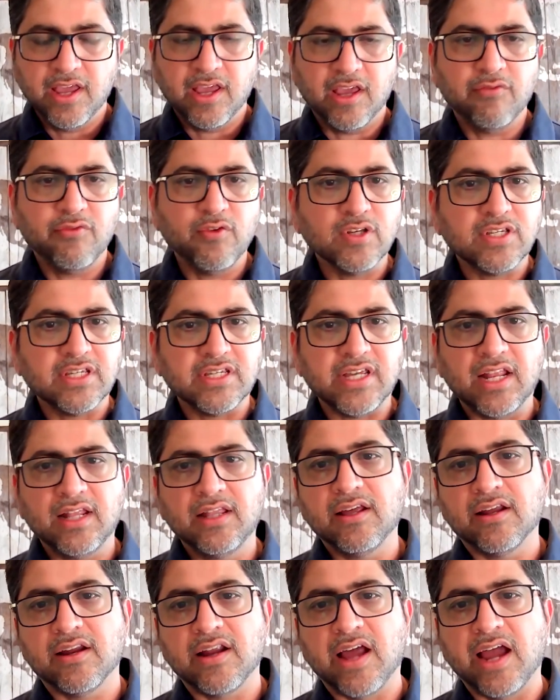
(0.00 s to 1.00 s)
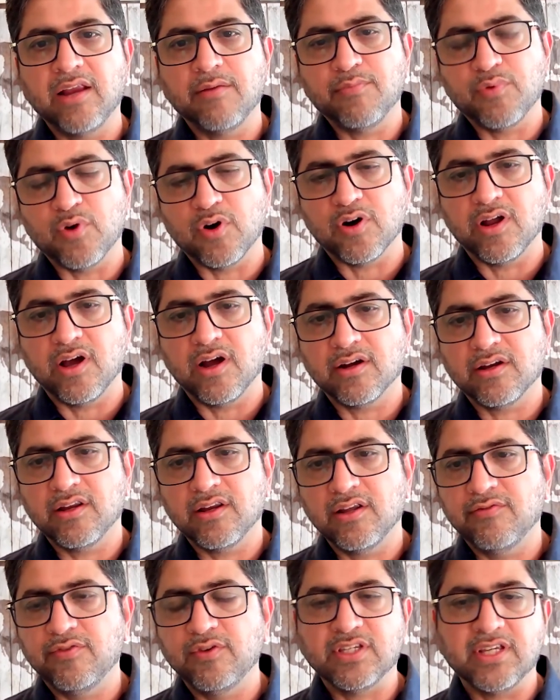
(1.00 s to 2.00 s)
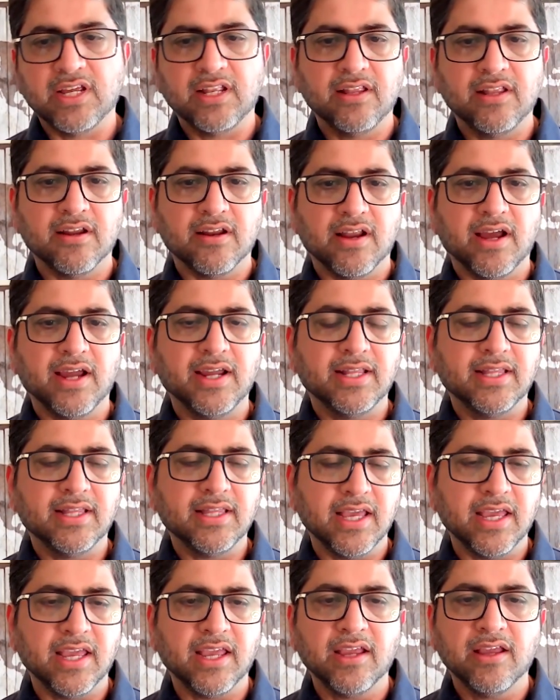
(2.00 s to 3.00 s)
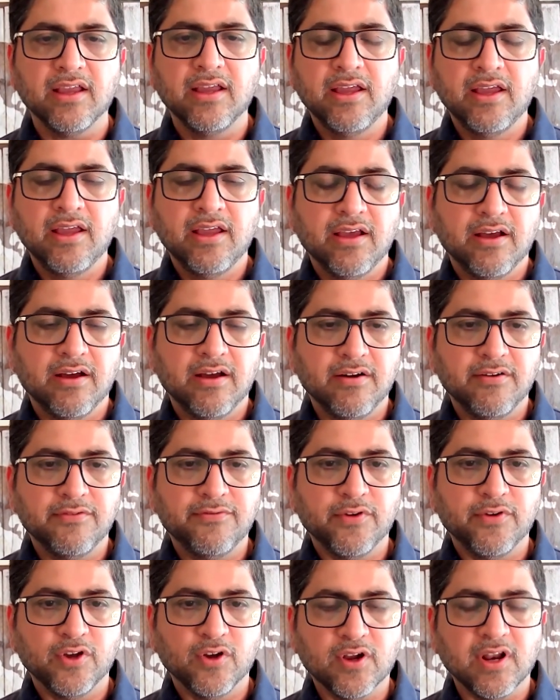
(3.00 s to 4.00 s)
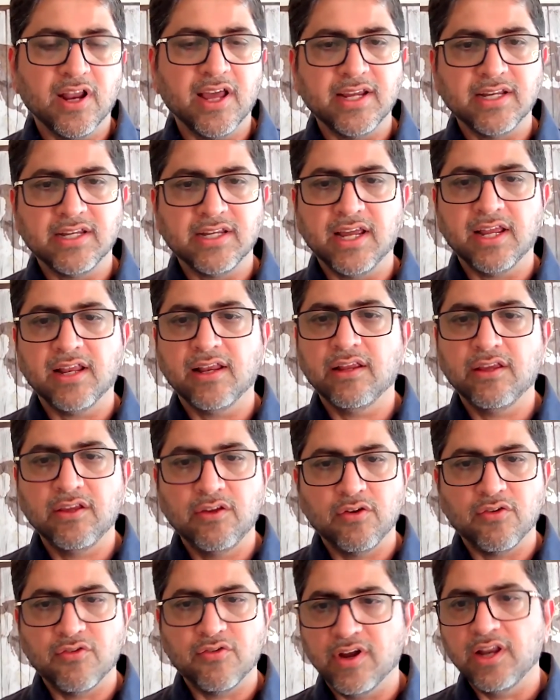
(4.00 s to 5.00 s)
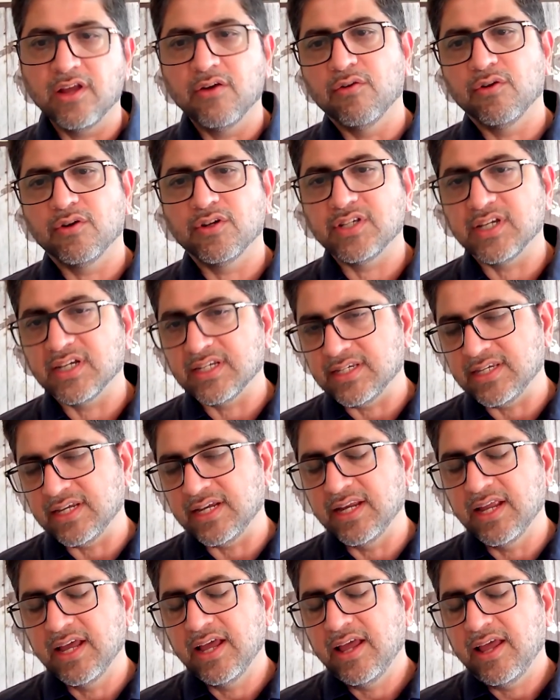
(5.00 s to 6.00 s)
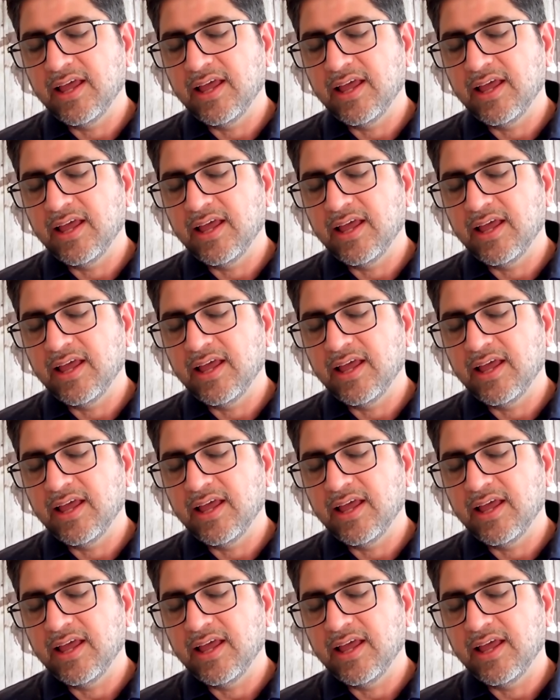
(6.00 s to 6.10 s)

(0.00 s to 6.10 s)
If you set the right product, if you set the right thing for your clientele, you're really going to succeed.